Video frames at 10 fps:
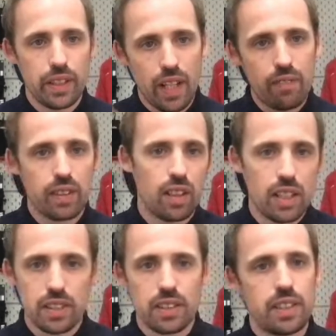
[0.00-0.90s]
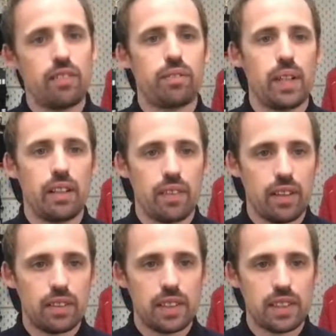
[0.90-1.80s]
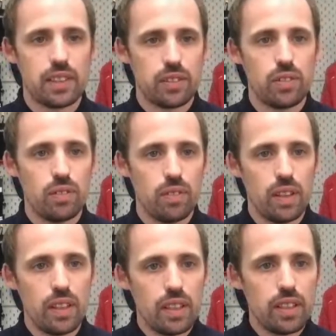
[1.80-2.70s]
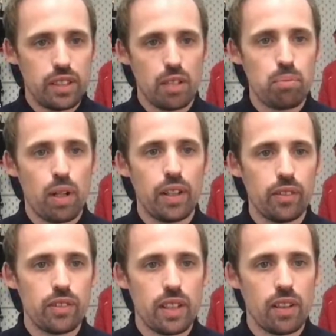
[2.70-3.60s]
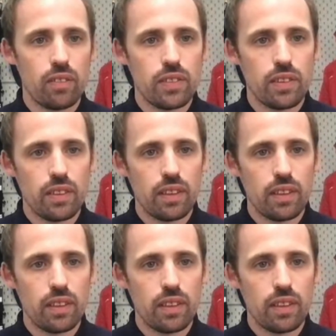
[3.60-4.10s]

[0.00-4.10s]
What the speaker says: You haven't licensed it from anyone else. This is all done by yourselves.